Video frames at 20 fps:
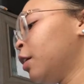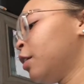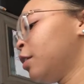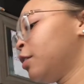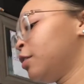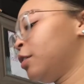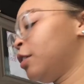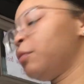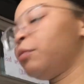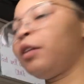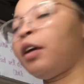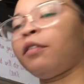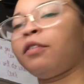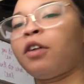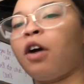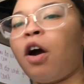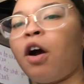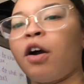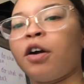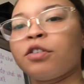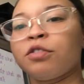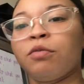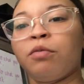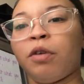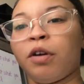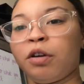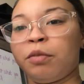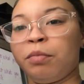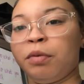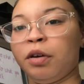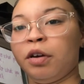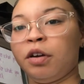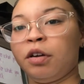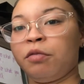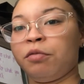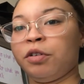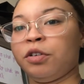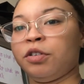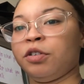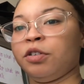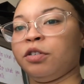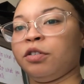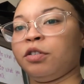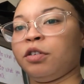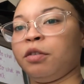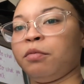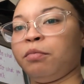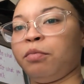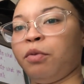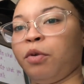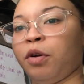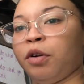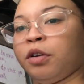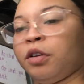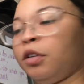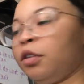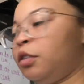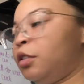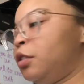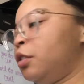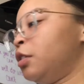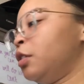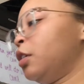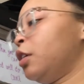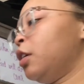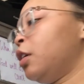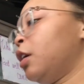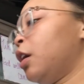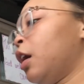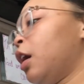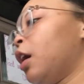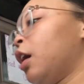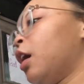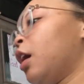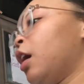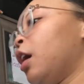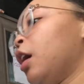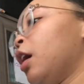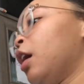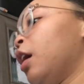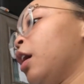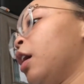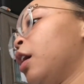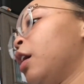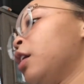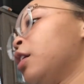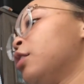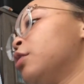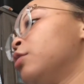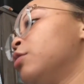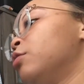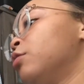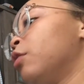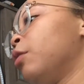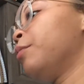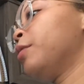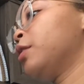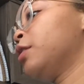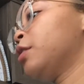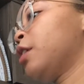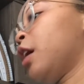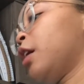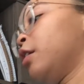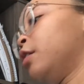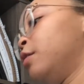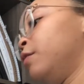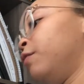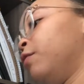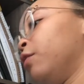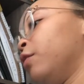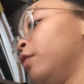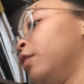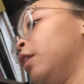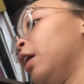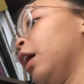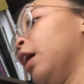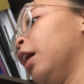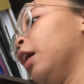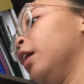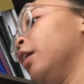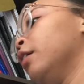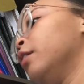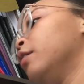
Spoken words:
So then we have Cars workbook, which is important. So I'm excited for that.